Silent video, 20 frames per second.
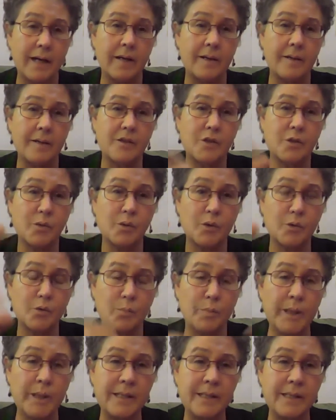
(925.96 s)
schools were
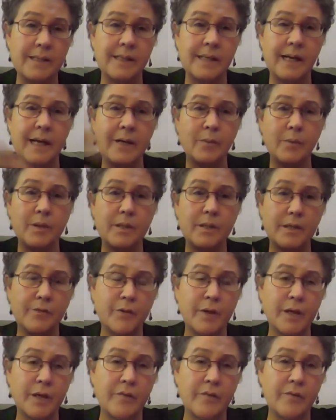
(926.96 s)
being designed with
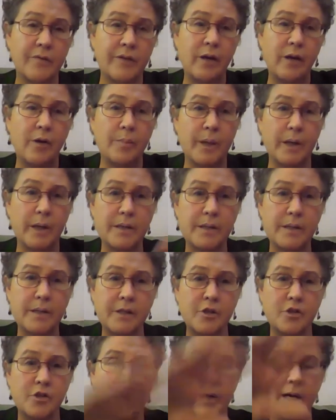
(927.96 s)
different conveyor belts
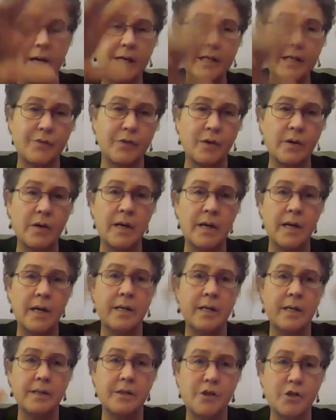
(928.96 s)
and tracks for
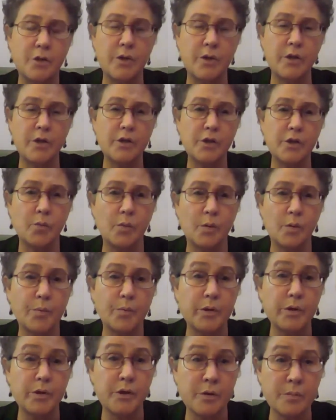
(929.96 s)
students who were
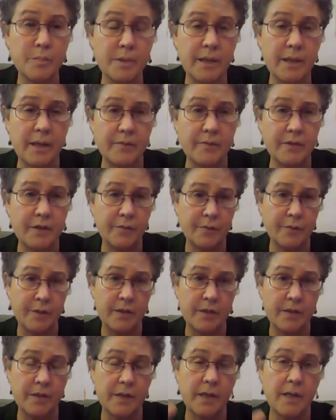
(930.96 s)
presumed to have
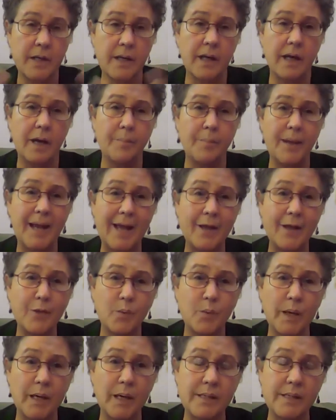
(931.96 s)
different
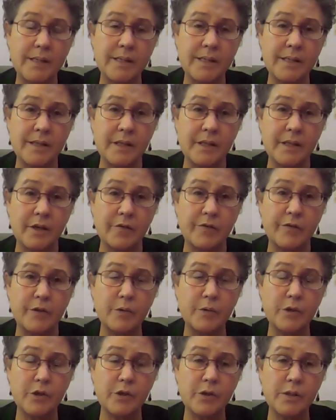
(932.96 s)
pathways into their
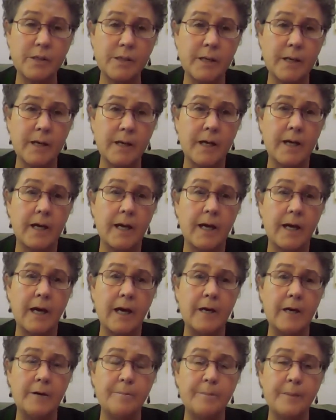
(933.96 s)
futures.
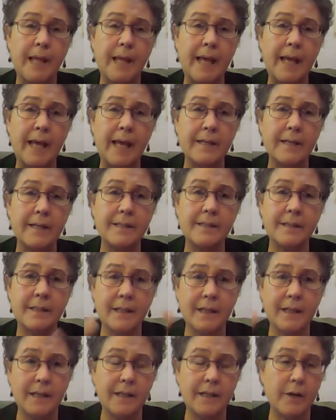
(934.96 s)
And
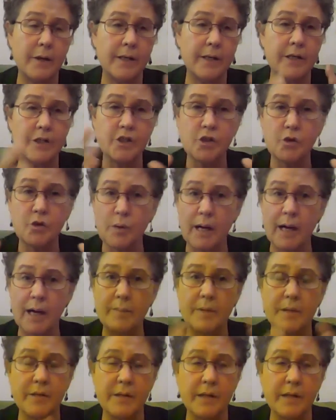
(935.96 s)
you know, he
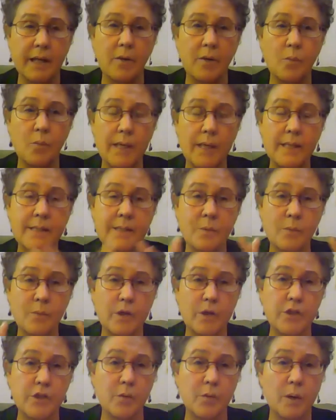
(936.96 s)
described the ways in
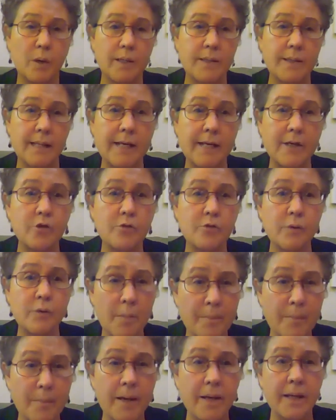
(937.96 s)
which it was a
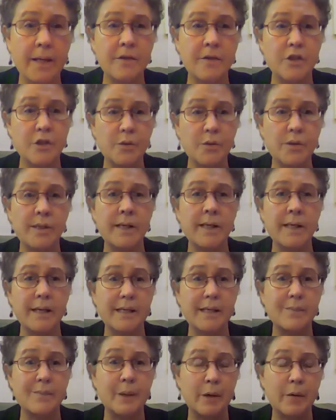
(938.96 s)
trauma-inducing
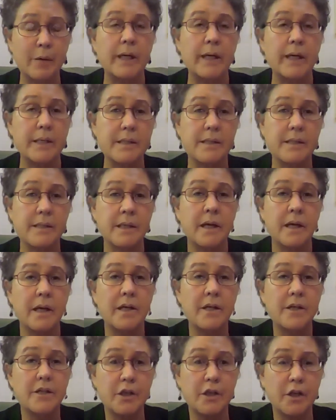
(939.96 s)
experience
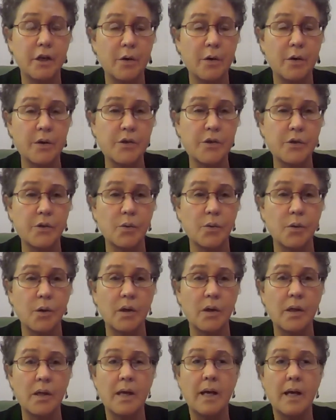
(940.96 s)
to go to
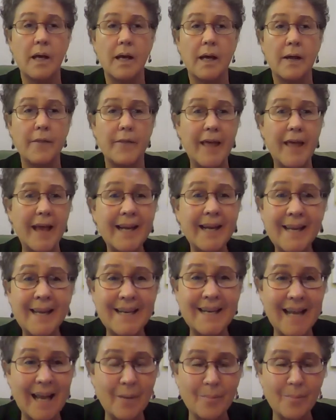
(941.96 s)
school. That
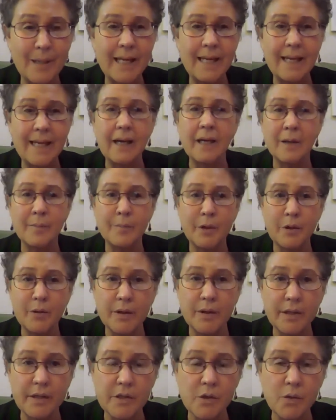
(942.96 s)
cannot be a
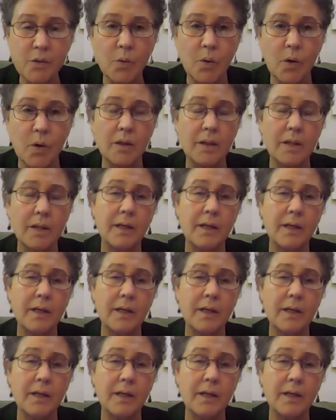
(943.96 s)
community school